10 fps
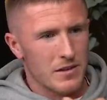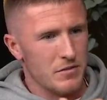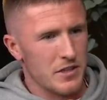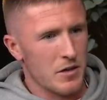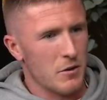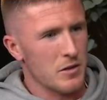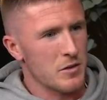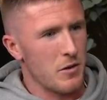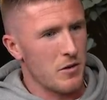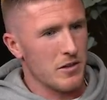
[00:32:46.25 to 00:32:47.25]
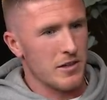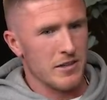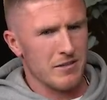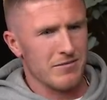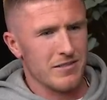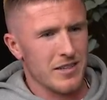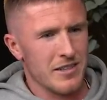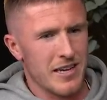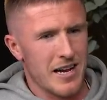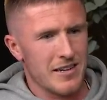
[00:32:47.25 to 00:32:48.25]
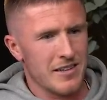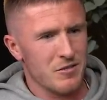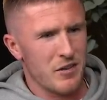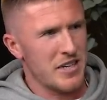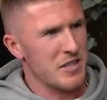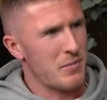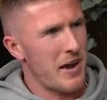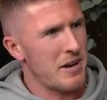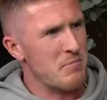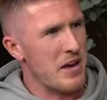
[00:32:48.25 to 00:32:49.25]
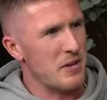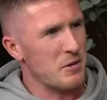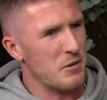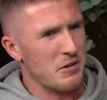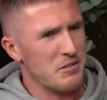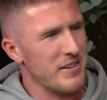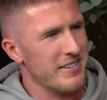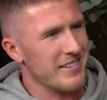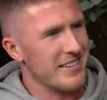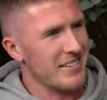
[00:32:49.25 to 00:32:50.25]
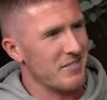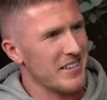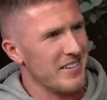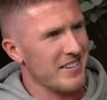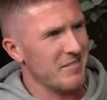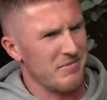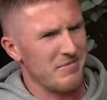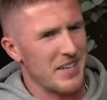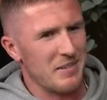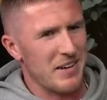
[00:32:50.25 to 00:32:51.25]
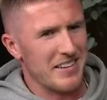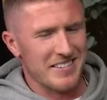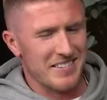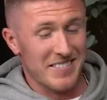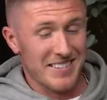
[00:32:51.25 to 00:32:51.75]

video this morning in the Rangers bar in Benidorm, all fans singing my song in the middle of Benidorm.